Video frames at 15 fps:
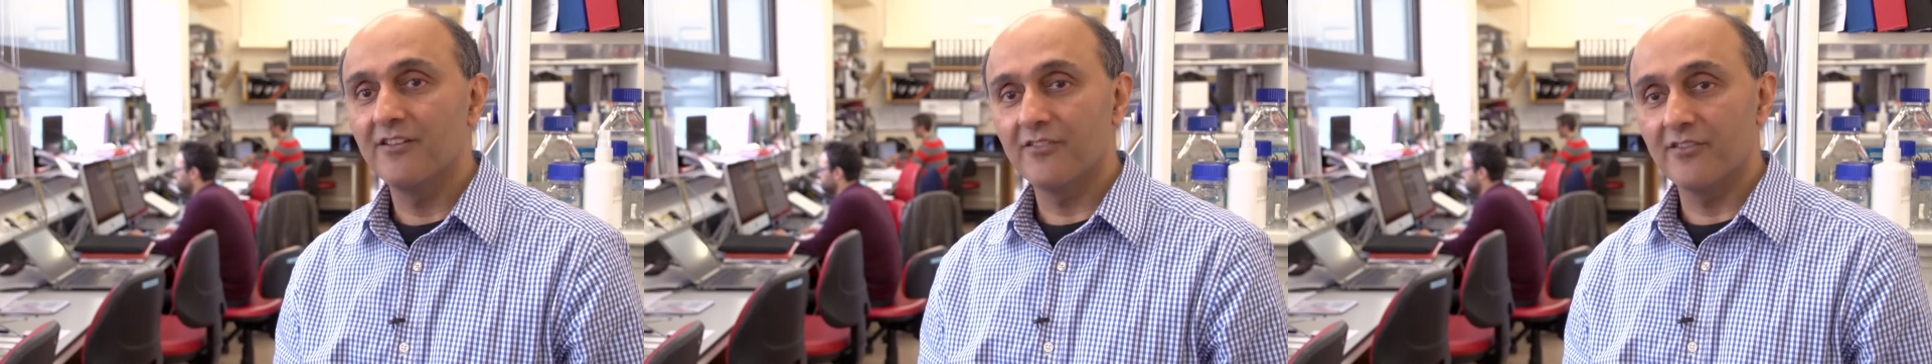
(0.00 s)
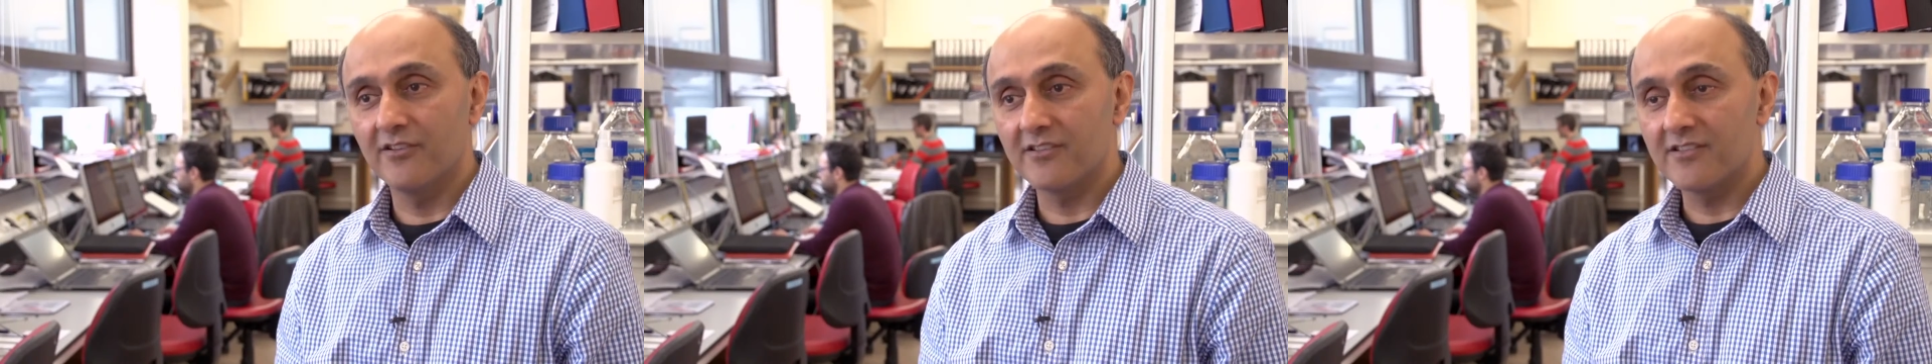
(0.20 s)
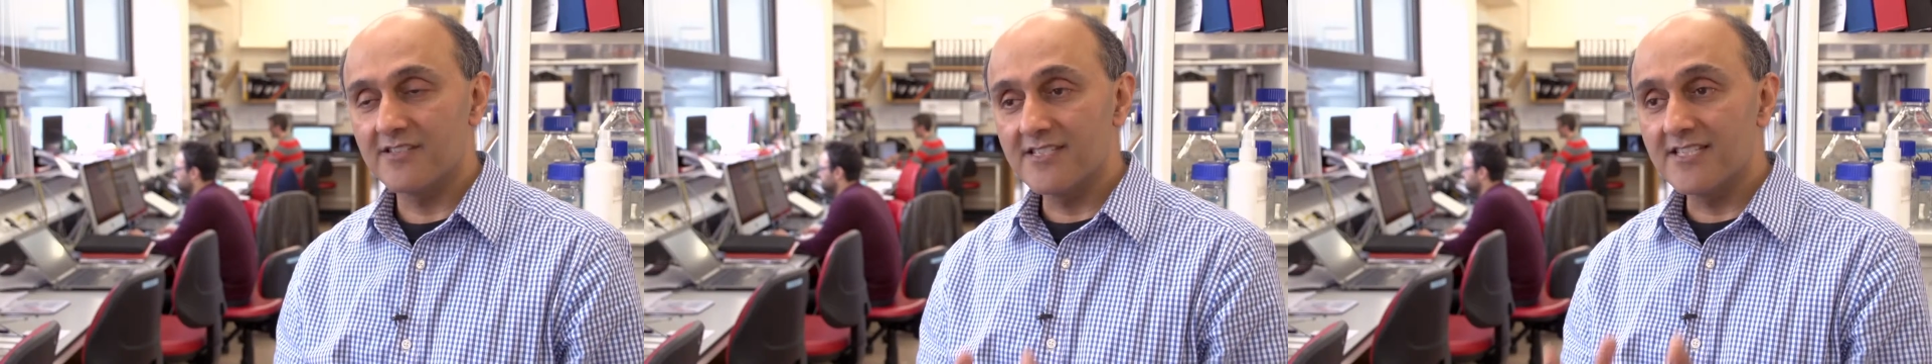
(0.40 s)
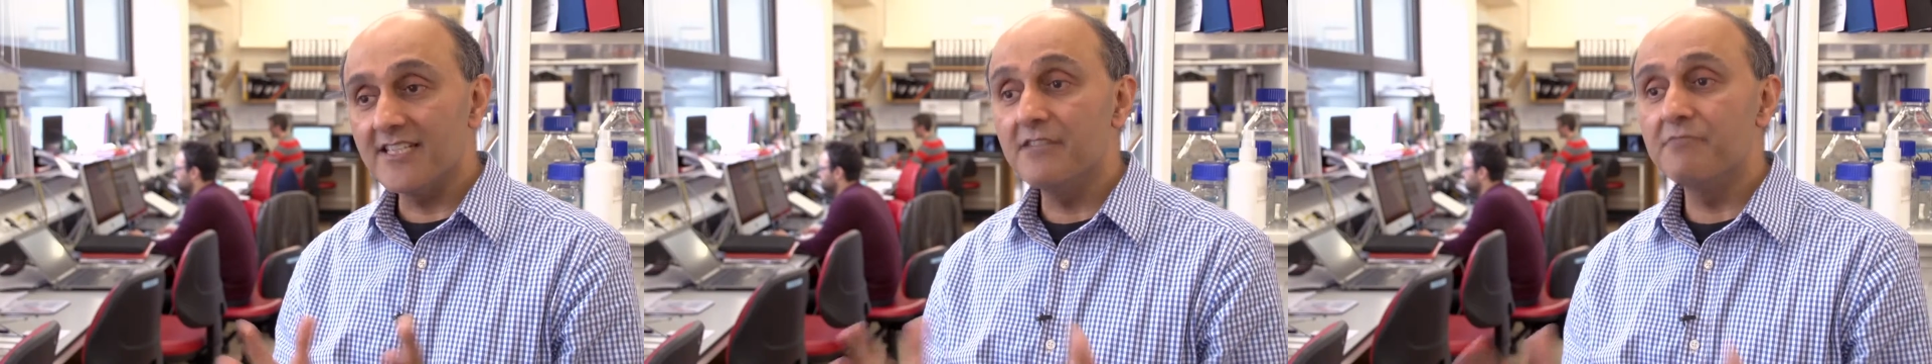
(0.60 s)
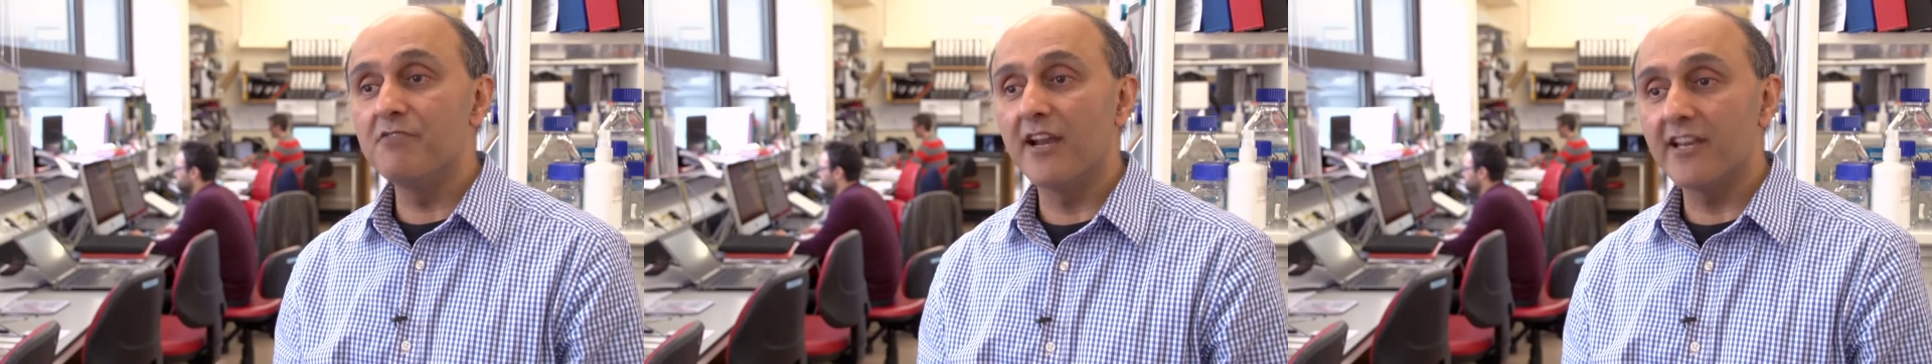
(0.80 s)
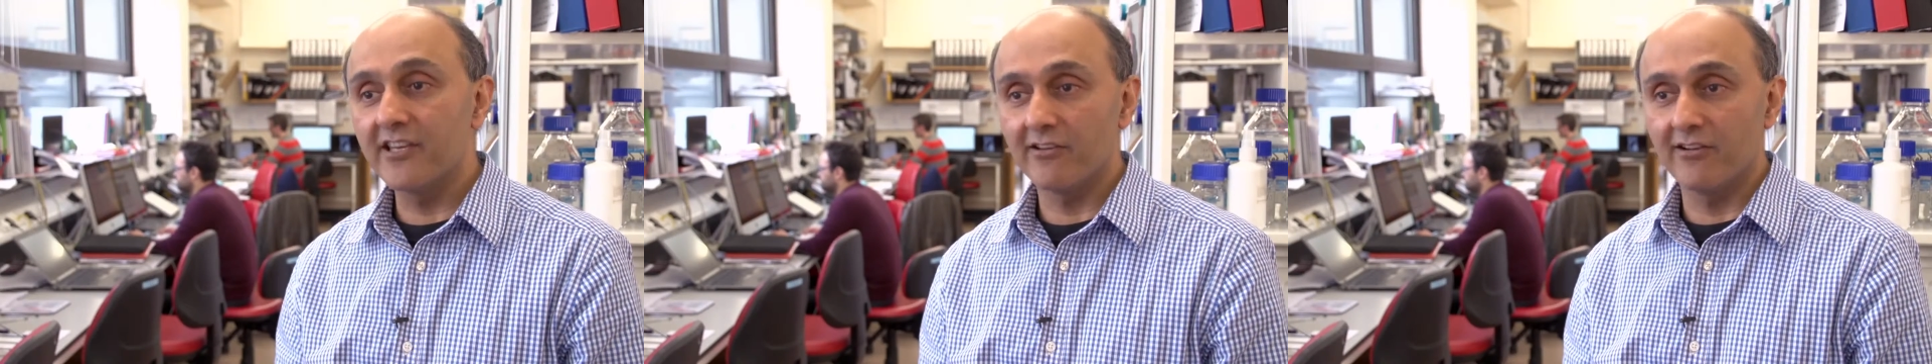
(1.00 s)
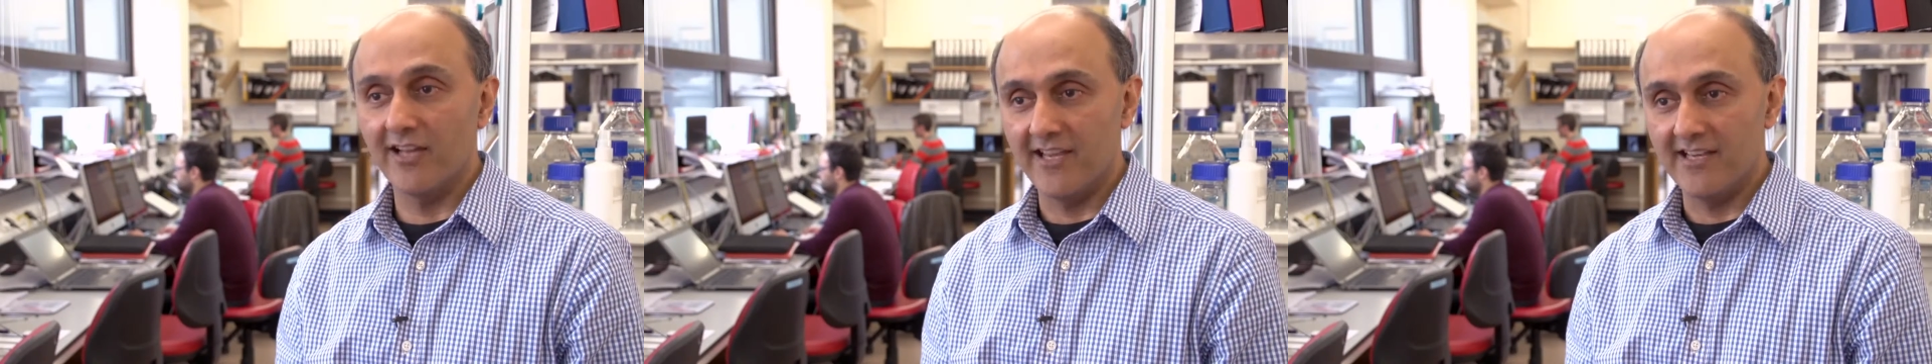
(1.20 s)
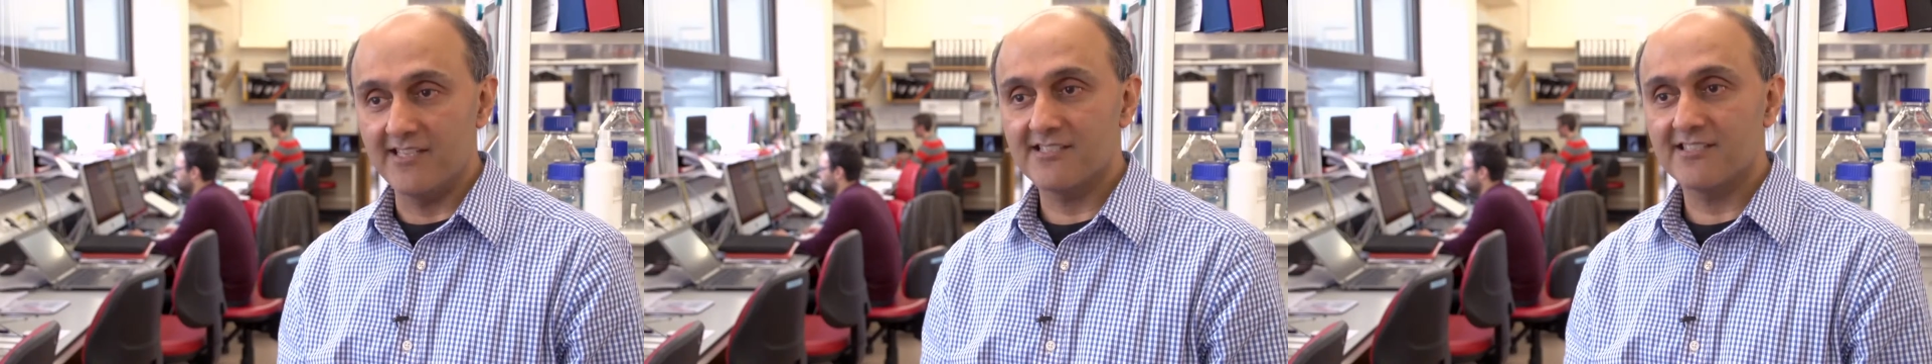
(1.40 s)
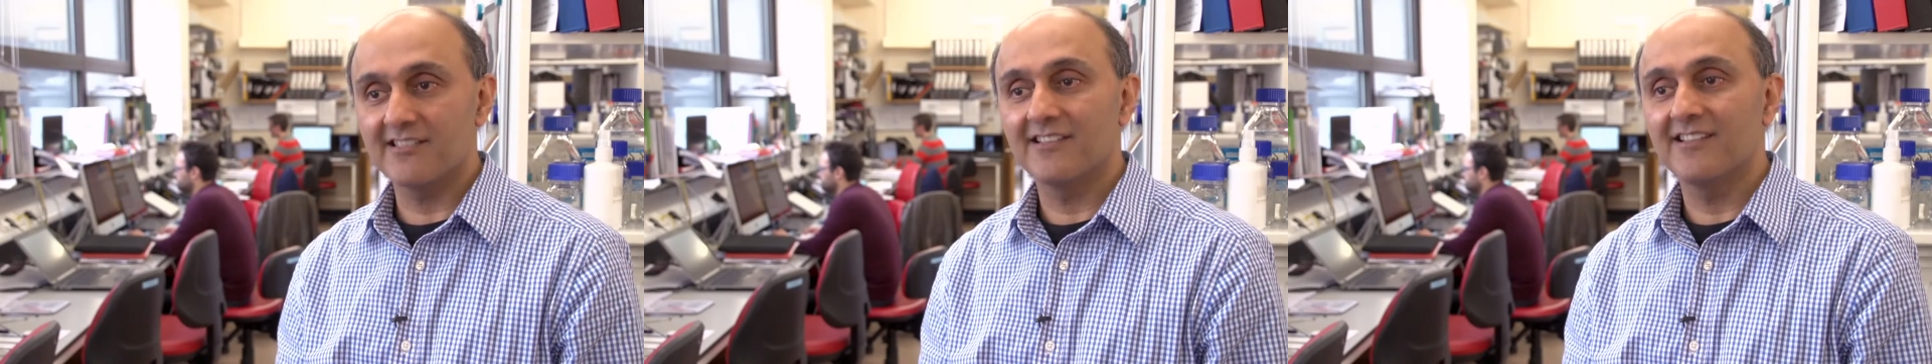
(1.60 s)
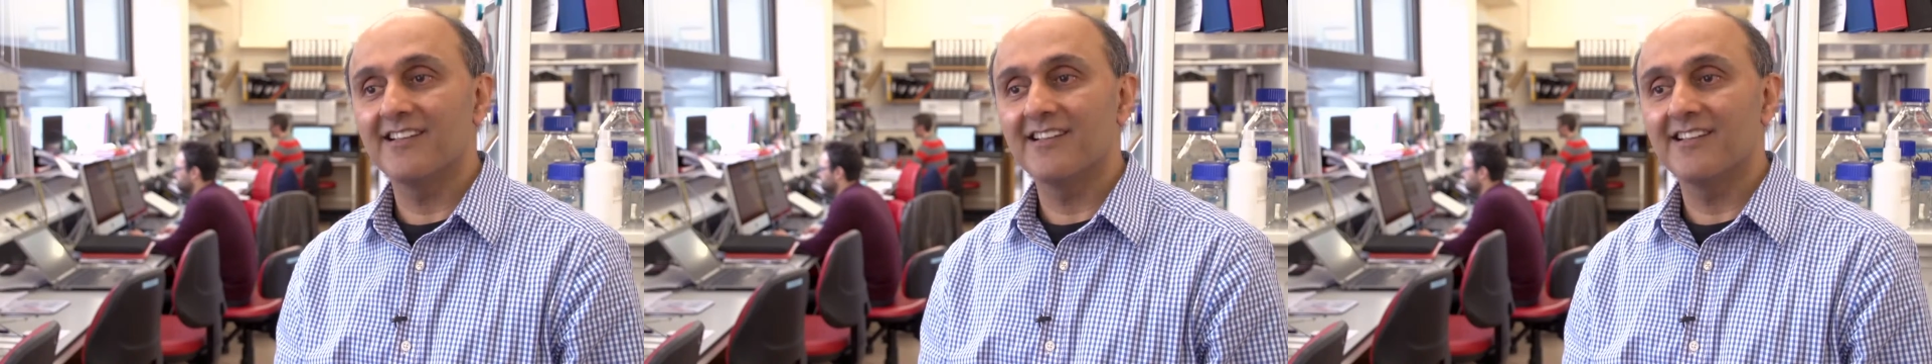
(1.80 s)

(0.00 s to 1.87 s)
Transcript: that deregulate